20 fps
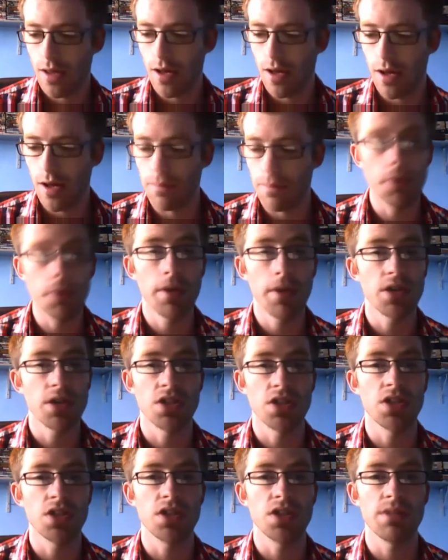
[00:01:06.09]
Uh, Bilbo
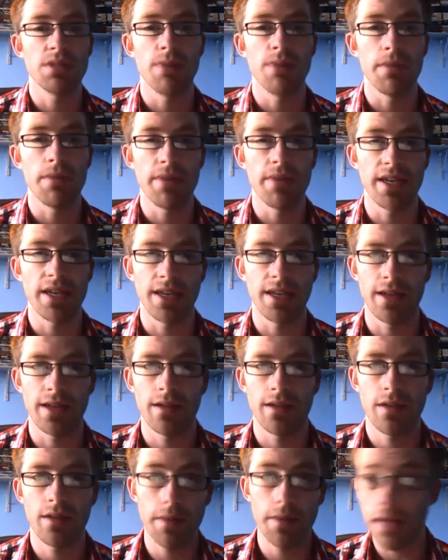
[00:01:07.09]
just does this by being
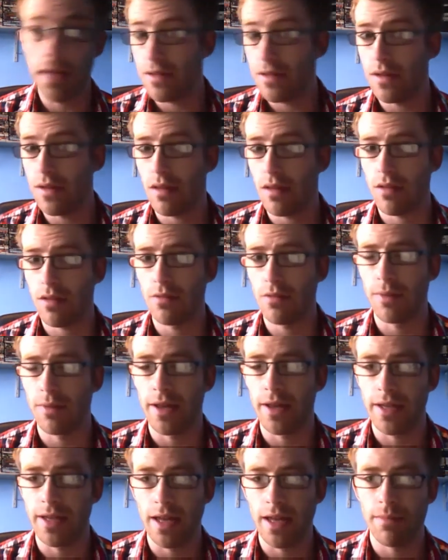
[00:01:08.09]
here. I mean, even in a
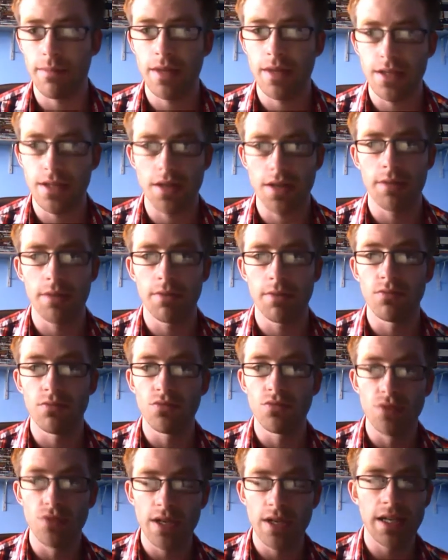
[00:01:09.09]
two-player game, he's going to be
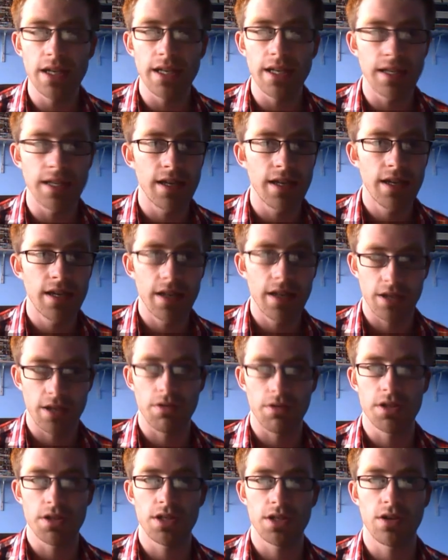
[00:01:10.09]
really
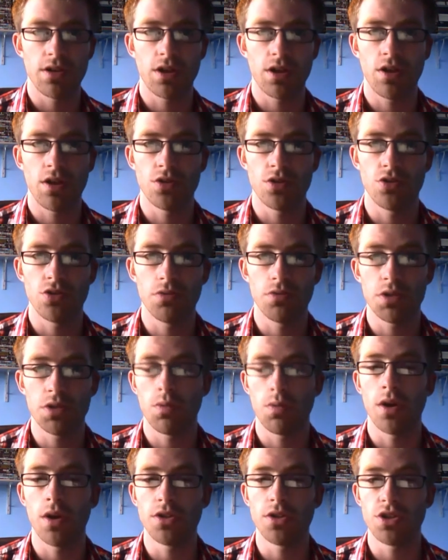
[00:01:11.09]
increasing your card draw, which
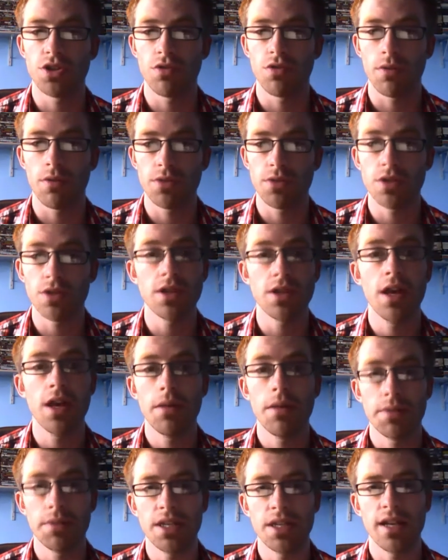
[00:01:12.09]
widens your options,
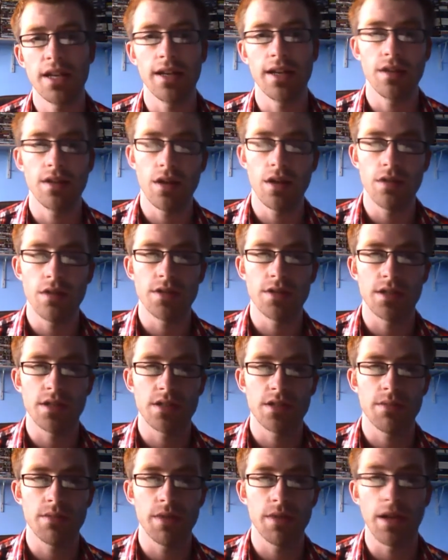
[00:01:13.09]
particularly if you're using
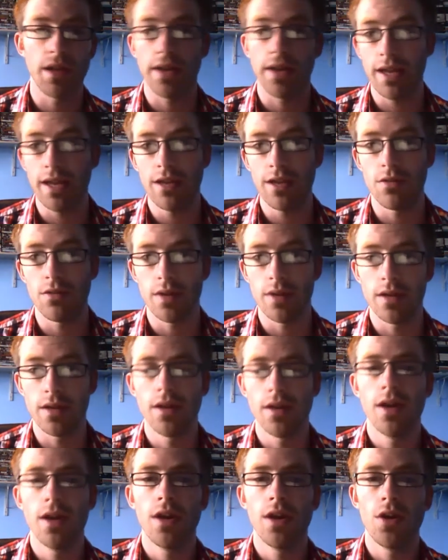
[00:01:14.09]
somebody like Eowyn,
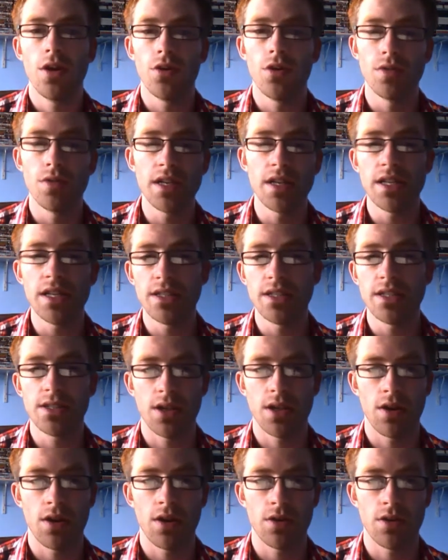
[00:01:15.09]
who needs
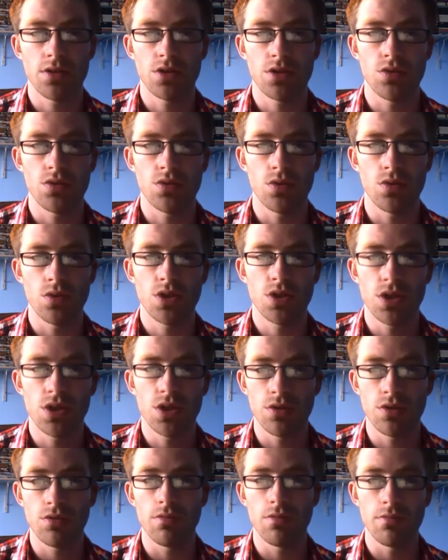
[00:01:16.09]
card draw
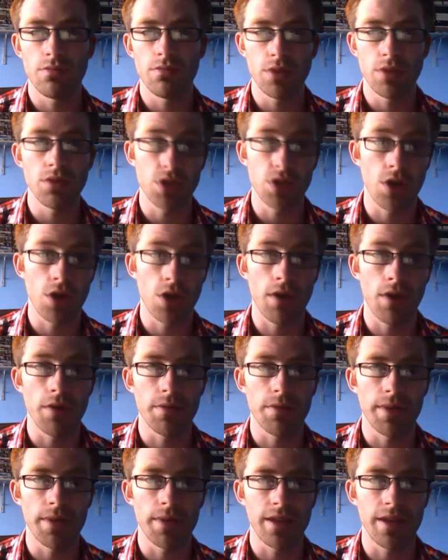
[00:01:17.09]
to use her own
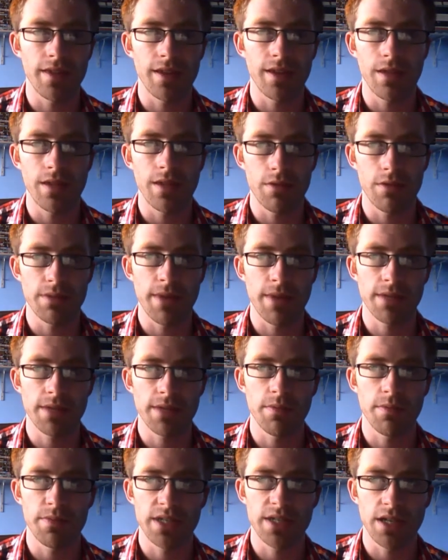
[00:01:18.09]
ability to its
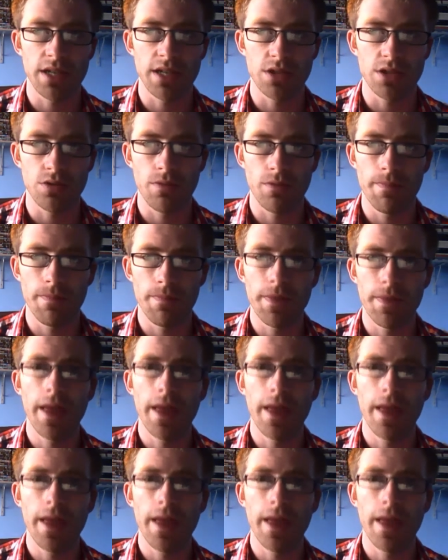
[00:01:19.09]
maximum potential.